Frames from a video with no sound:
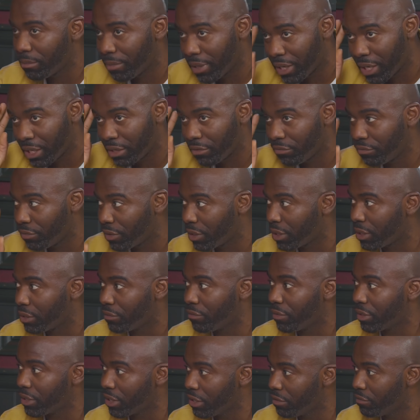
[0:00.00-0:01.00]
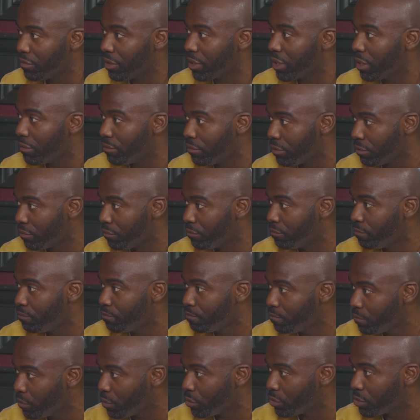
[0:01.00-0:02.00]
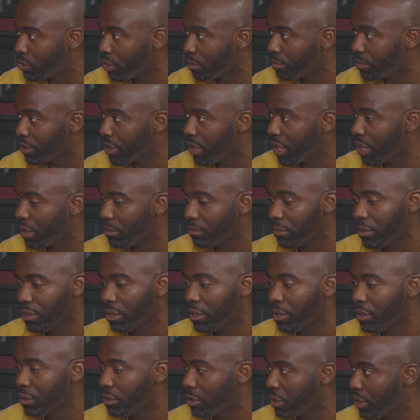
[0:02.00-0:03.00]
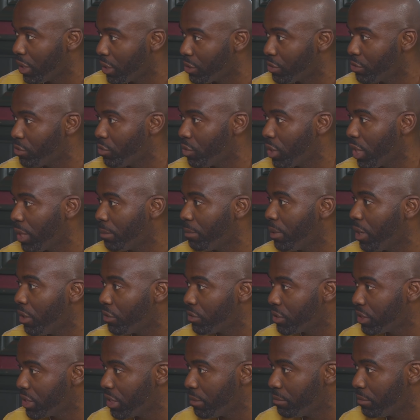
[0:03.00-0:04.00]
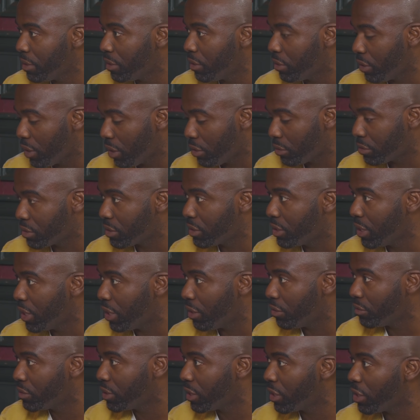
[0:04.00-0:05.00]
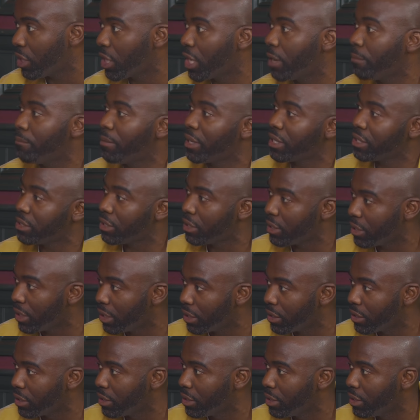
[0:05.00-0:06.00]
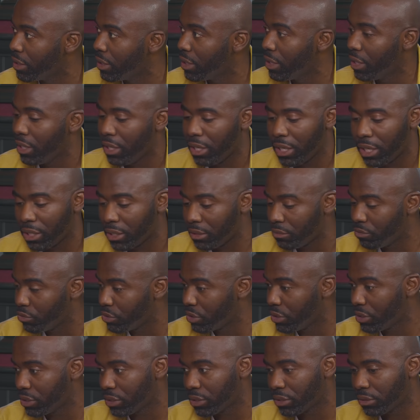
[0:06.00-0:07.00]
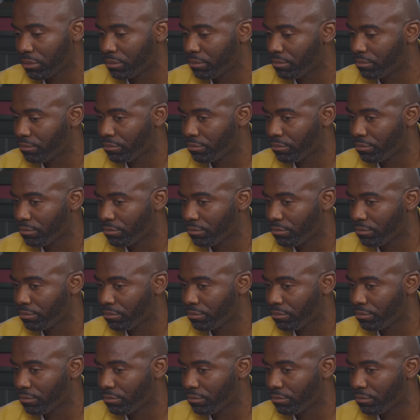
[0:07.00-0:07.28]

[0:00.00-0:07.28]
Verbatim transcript: my head, I'm thinking, if I give the Gaffer four top game, yeah. the next two games, I'll see, I'll see out and I'll come back in again. Yeah. And it was just,